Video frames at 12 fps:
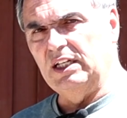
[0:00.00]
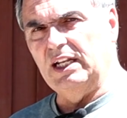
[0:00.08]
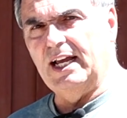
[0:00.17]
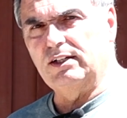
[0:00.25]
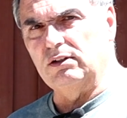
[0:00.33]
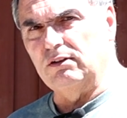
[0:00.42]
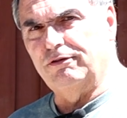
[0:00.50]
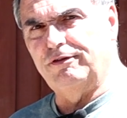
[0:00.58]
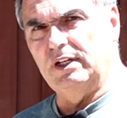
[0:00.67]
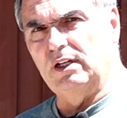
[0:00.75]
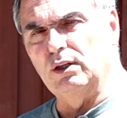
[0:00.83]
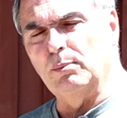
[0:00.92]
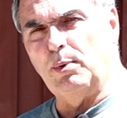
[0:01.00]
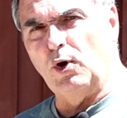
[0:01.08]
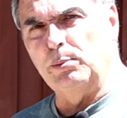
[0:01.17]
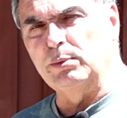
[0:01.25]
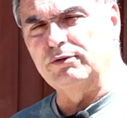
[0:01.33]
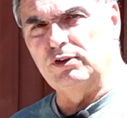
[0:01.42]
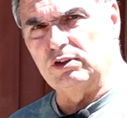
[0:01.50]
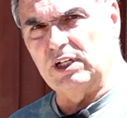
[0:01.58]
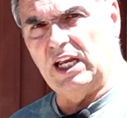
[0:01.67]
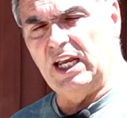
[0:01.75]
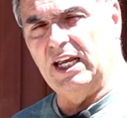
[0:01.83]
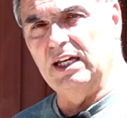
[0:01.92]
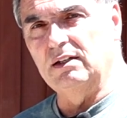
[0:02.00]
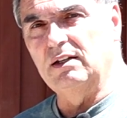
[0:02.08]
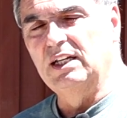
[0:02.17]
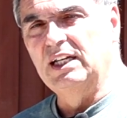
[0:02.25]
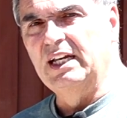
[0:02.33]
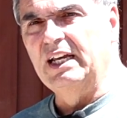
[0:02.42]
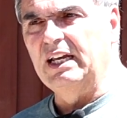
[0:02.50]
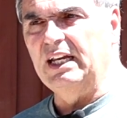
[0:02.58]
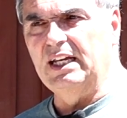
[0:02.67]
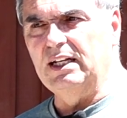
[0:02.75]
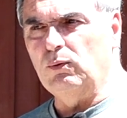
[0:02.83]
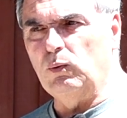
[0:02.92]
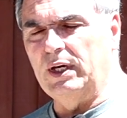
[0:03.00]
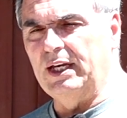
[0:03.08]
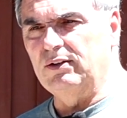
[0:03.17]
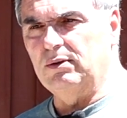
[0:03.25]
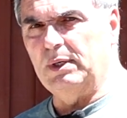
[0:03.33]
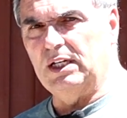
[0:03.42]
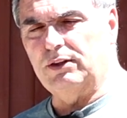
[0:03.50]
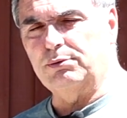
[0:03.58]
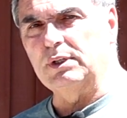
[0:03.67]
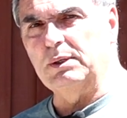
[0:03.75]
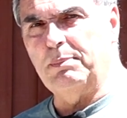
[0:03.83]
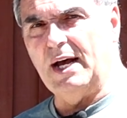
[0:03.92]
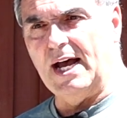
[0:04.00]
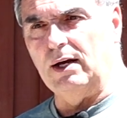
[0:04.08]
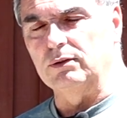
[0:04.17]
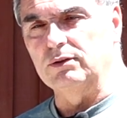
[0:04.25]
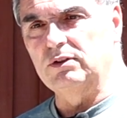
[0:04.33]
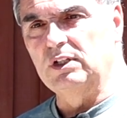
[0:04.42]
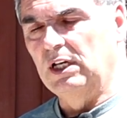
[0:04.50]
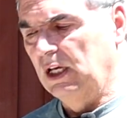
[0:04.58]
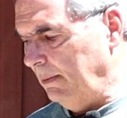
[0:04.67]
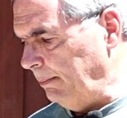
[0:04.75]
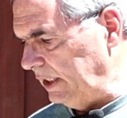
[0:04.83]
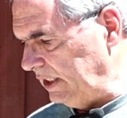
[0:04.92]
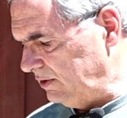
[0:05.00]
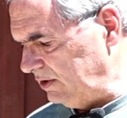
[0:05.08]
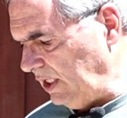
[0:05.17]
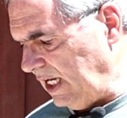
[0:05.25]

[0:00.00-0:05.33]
can actually fit in the palm of your hand, and it weighs about 3 pounds, but it's